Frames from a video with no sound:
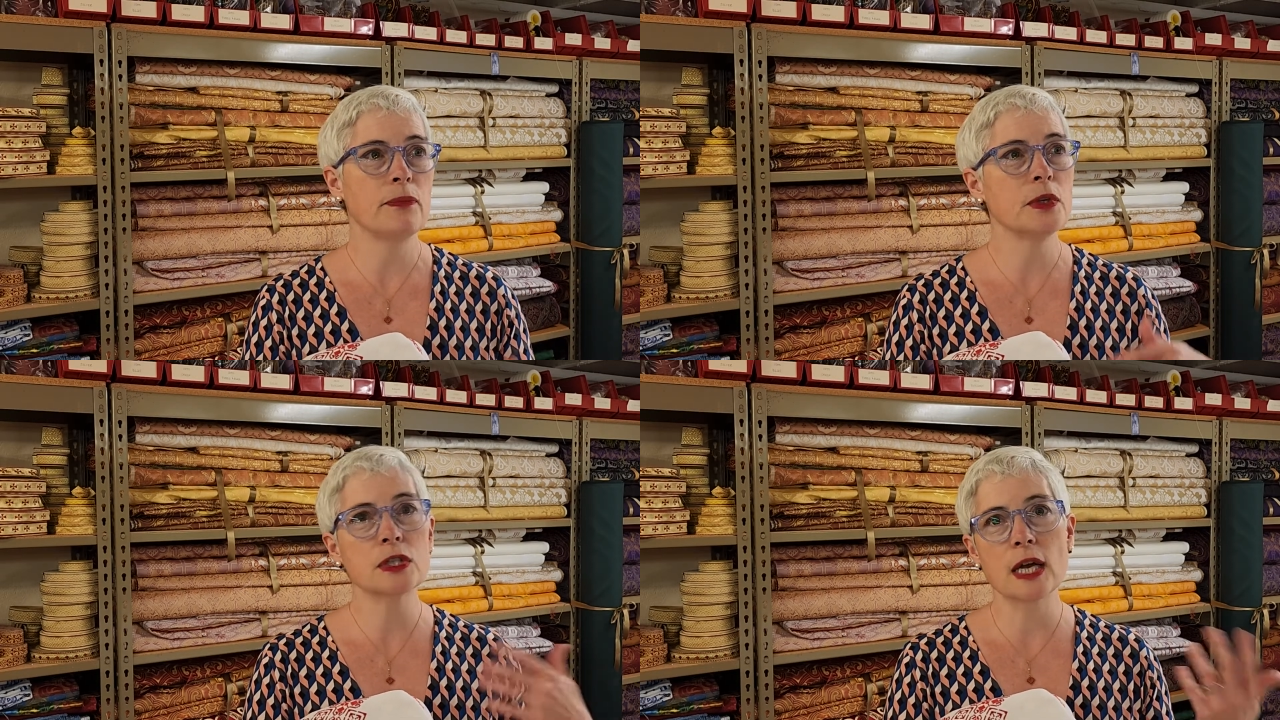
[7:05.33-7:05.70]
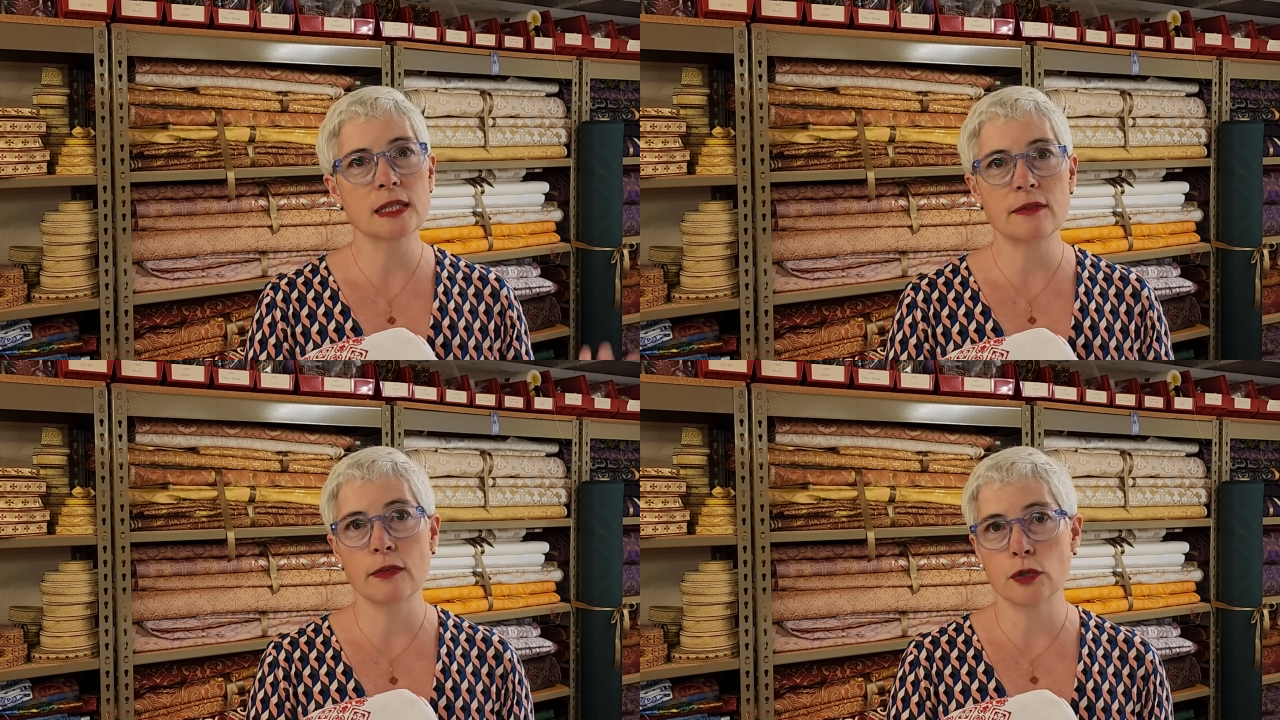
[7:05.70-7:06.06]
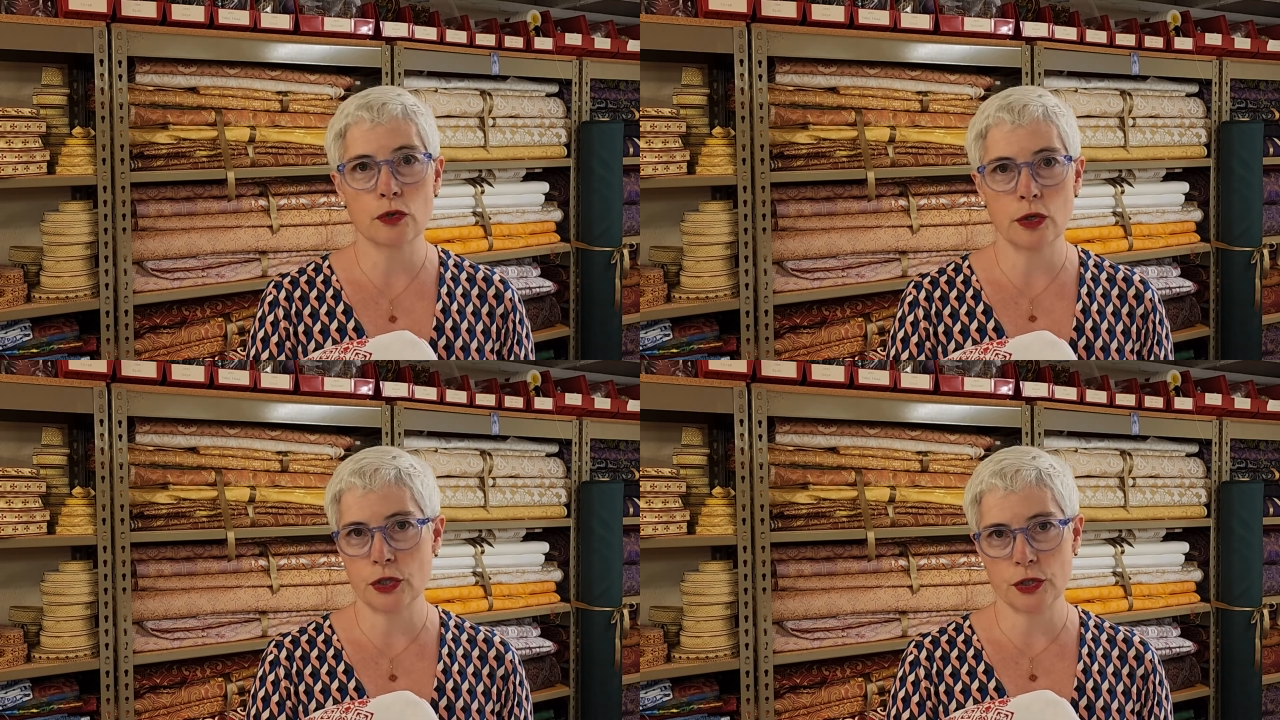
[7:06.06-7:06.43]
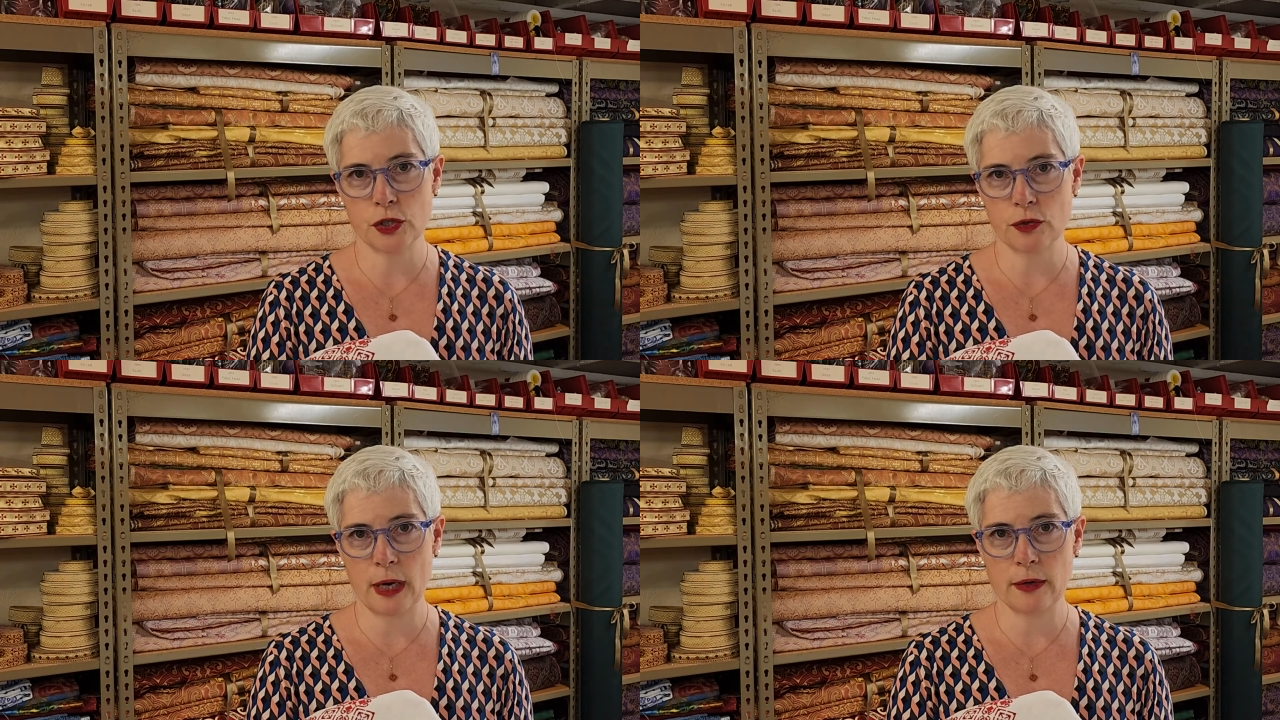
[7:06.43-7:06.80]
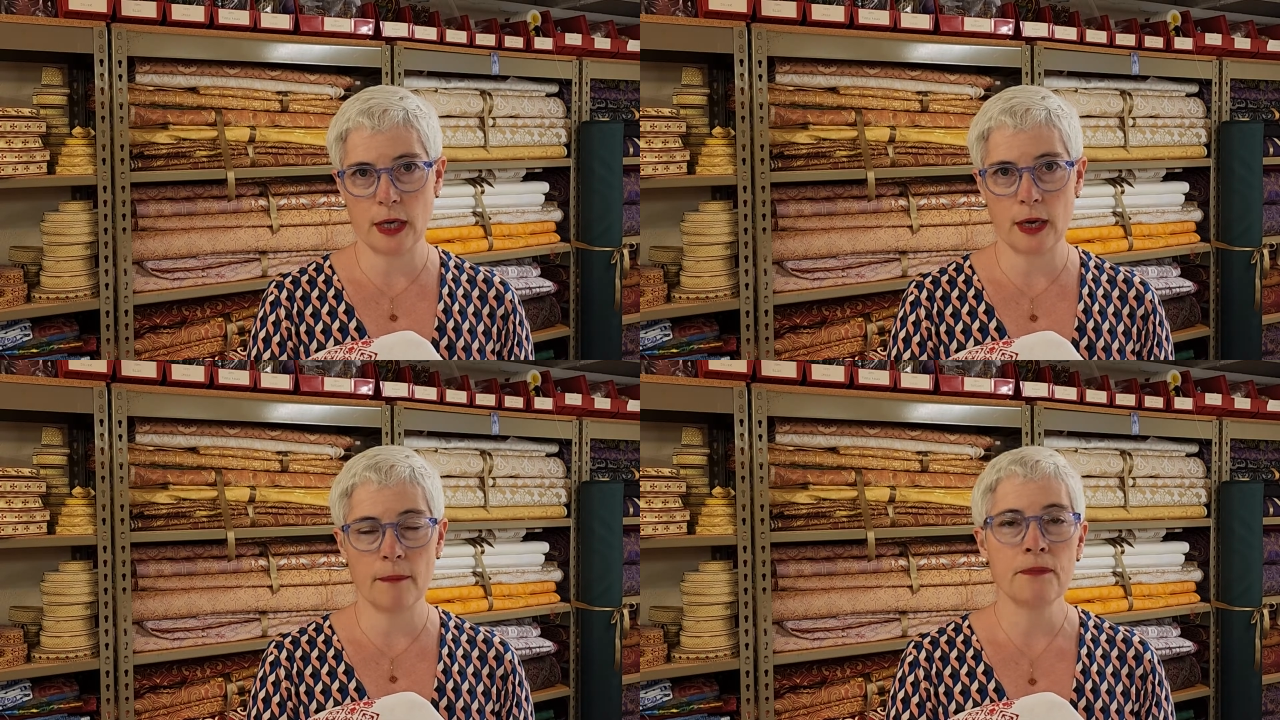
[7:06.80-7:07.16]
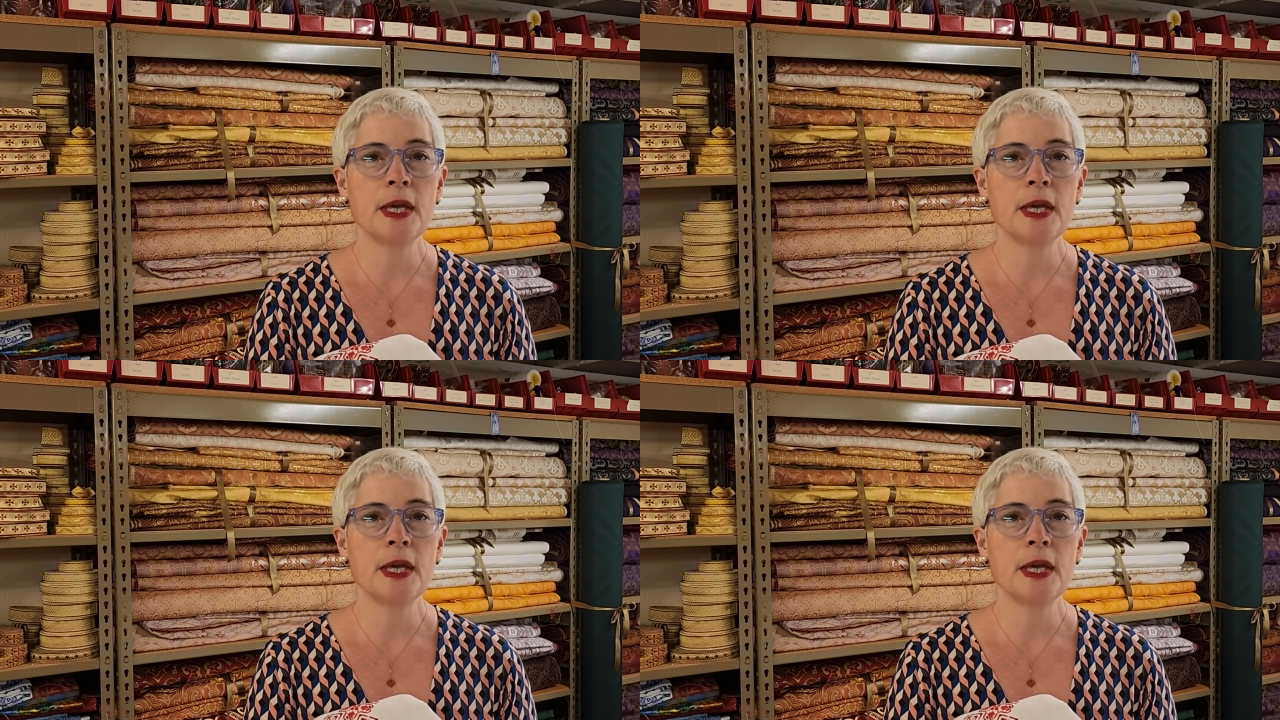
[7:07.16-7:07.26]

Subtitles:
There's lots of different traditions surrounding it.